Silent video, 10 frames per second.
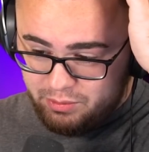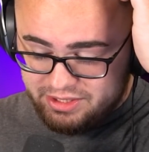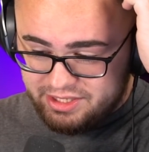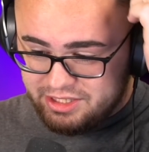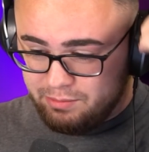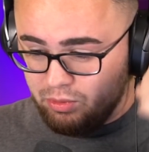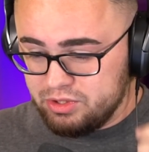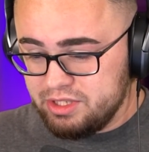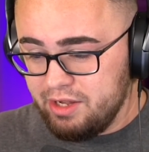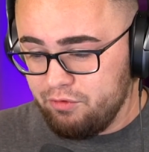you want to see some more
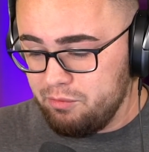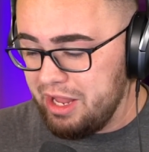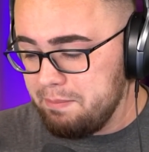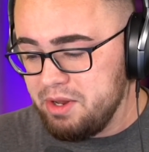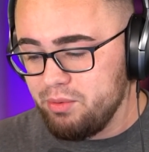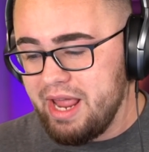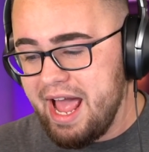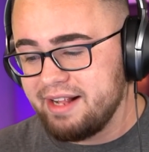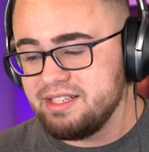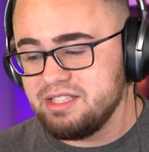stuff of like me
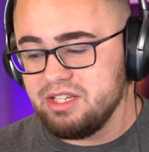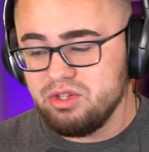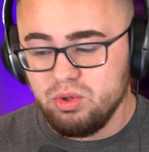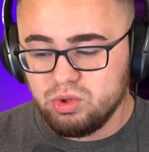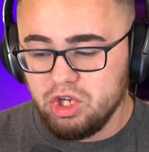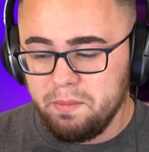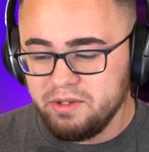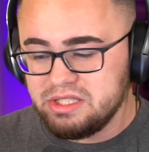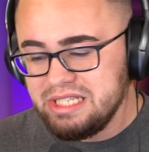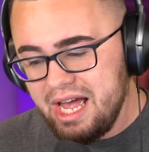reacting to
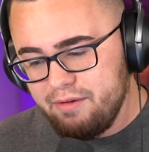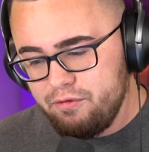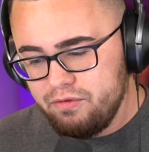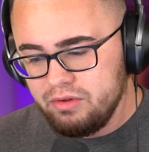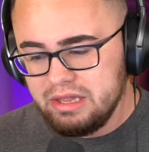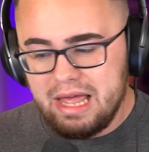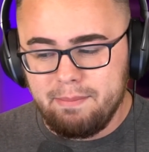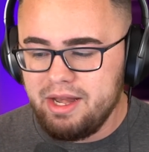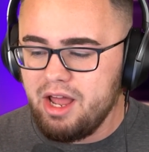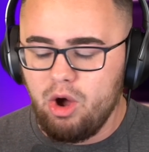YouTuber stuff, let
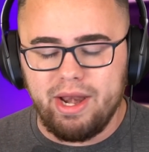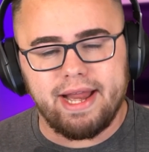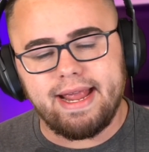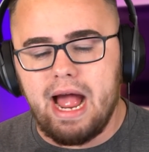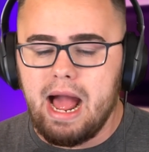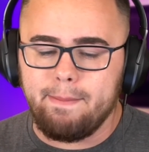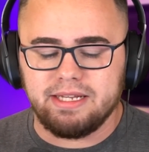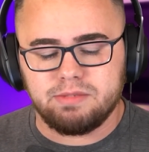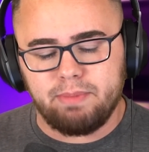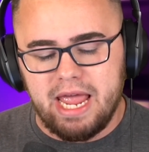me know in the
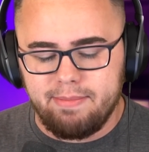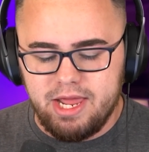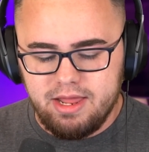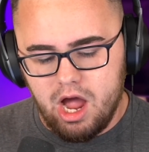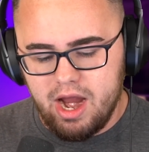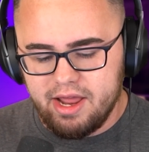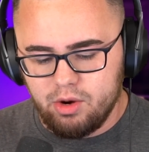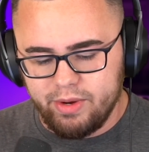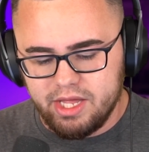comments, baby. All right, here we